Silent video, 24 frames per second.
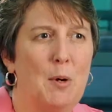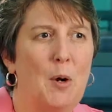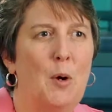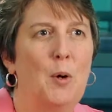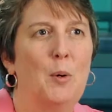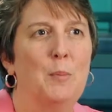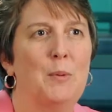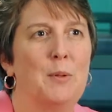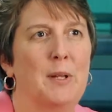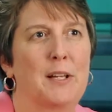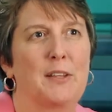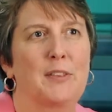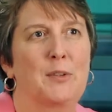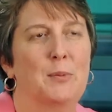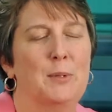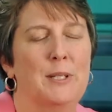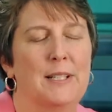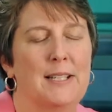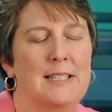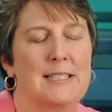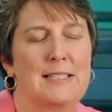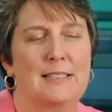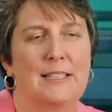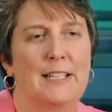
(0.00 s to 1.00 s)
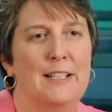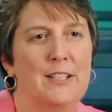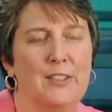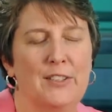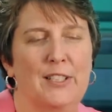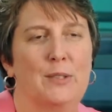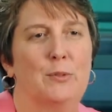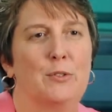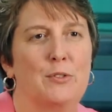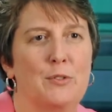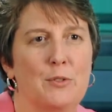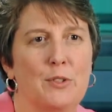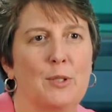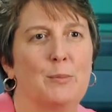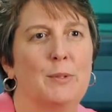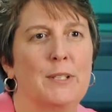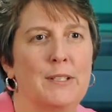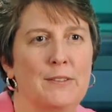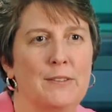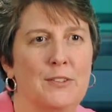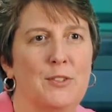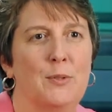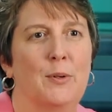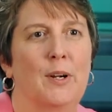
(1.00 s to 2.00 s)
home, and like three days later, he was
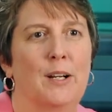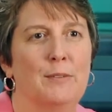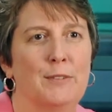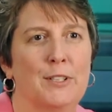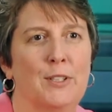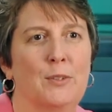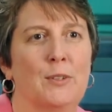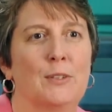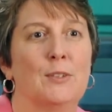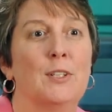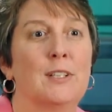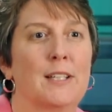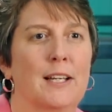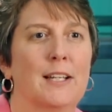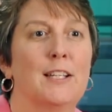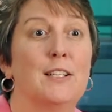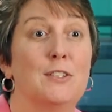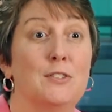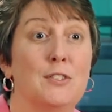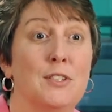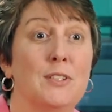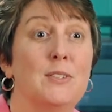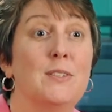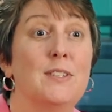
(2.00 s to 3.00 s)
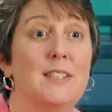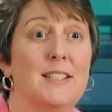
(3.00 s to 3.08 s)
dribbling in the driveway, going, "Look, I can do